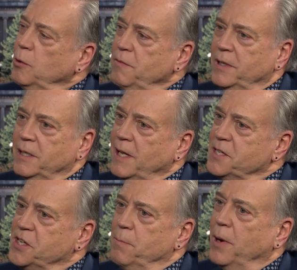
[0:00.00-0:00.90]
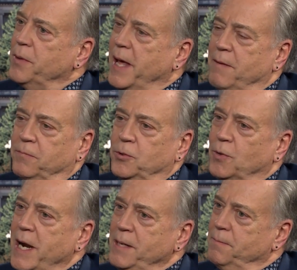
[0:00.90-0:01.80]
Louisville and Lexington both have
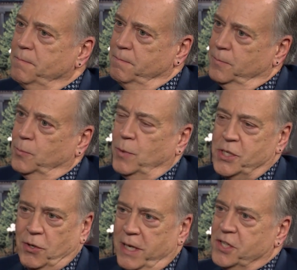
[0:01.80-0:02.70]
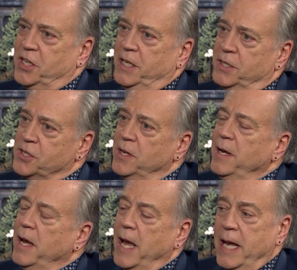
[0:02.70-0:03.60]
great restaurant scenes,
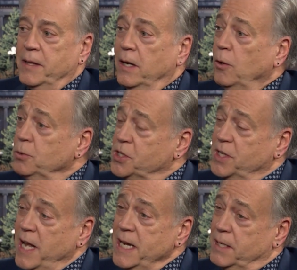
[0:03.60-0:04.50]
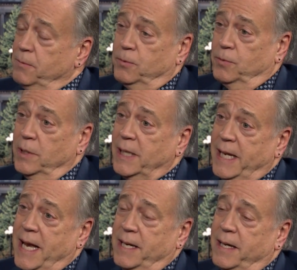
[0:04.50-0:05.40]
and the whole state
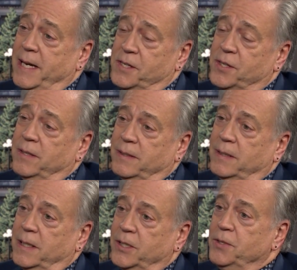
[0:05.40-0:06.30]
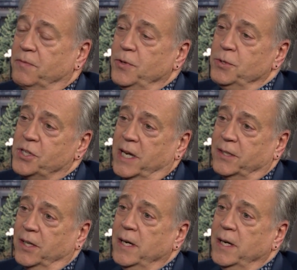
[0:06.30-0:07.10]
really has a good food sector.